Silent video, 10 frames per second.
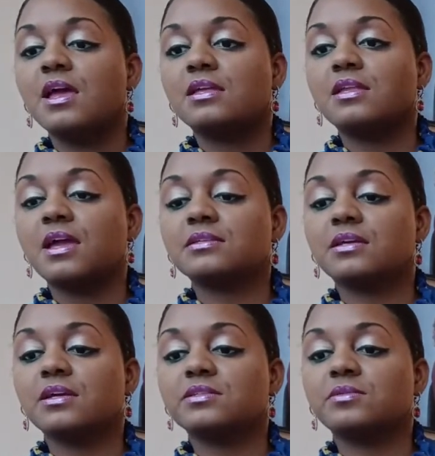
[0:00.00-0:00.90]
Next
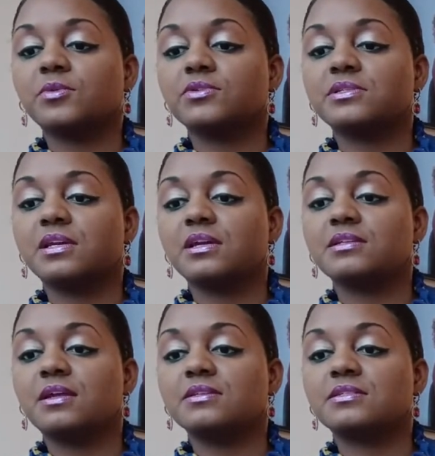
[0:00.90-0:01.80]
customer
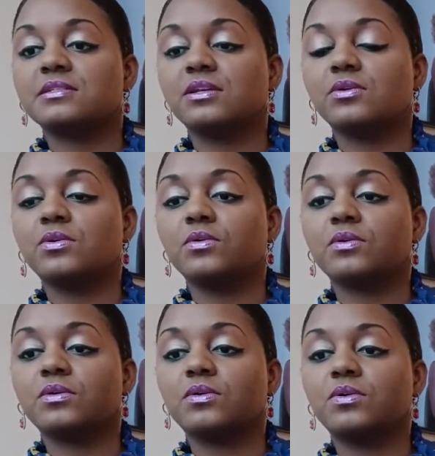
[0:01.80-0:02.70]
said, still
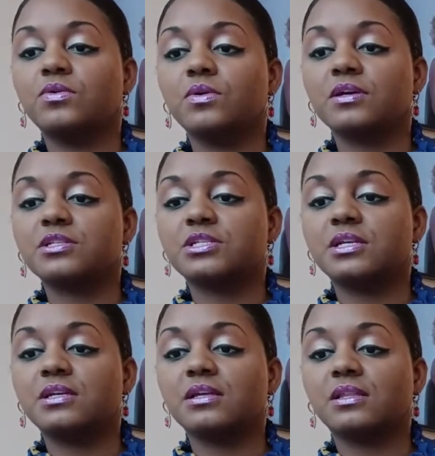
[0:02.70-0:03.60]
Gua
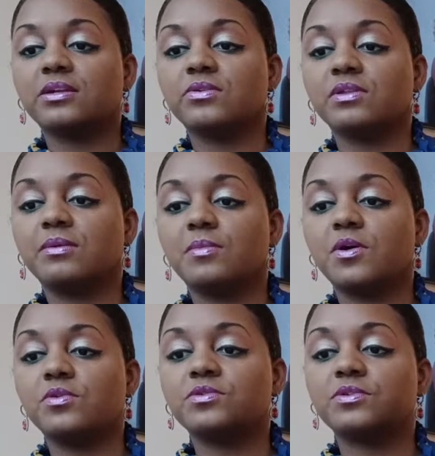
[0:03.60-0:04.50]
Shia literally
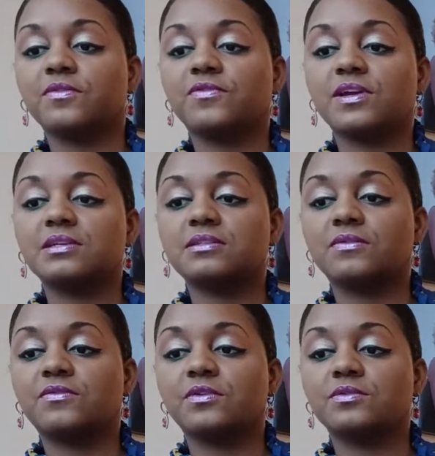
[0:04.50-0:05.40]
molds your face
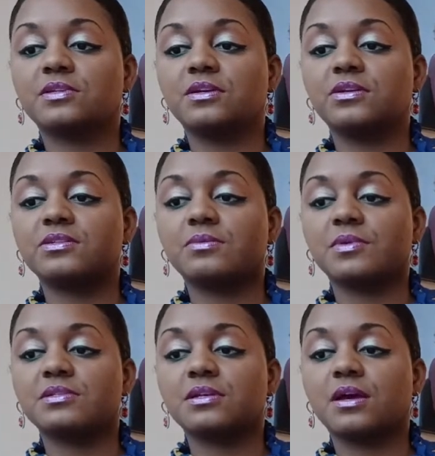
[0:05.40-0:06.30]
and feels good to
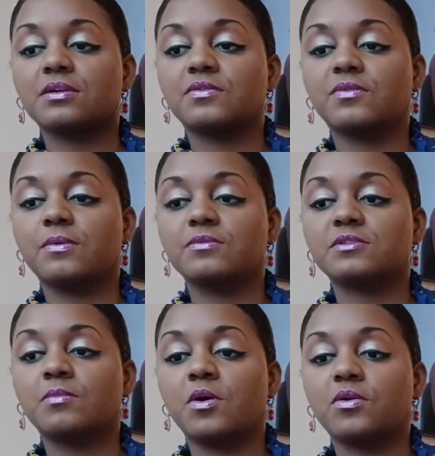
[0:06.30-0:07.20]
massage
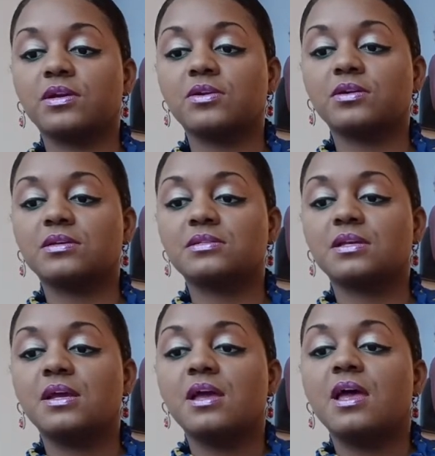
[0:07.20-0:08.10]
small areas.
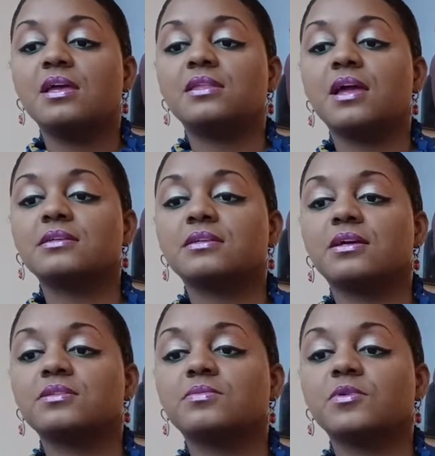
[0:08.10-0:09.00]
Next
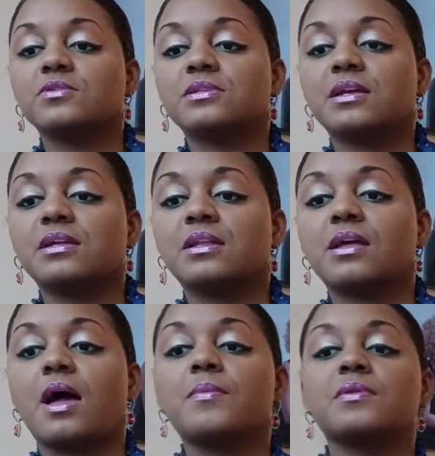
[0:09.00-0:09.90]
customer said,
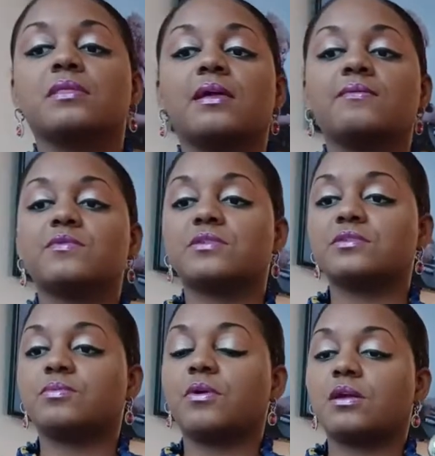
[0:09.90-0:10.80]
I'm in love with
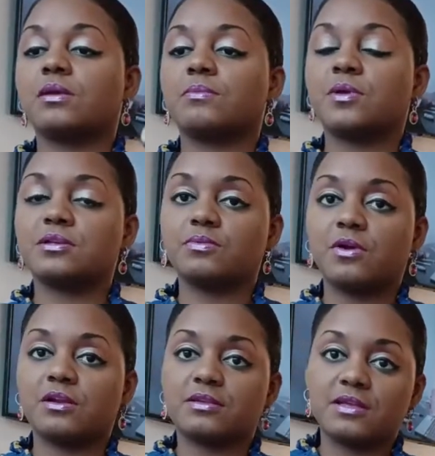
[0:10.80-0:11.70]
this product. Best
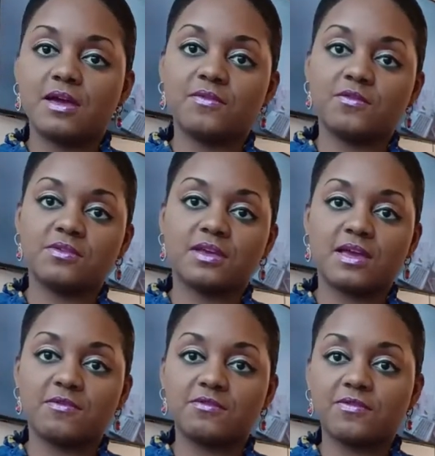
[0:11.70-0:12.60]
product ever. They
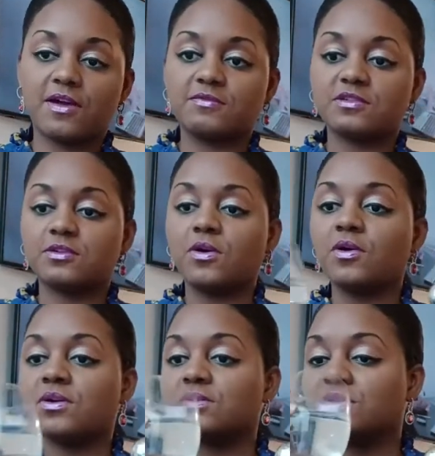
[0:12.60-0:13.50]
gave it 5
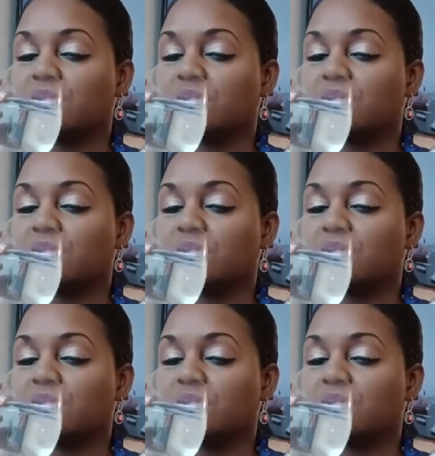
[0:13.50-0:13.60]
stars.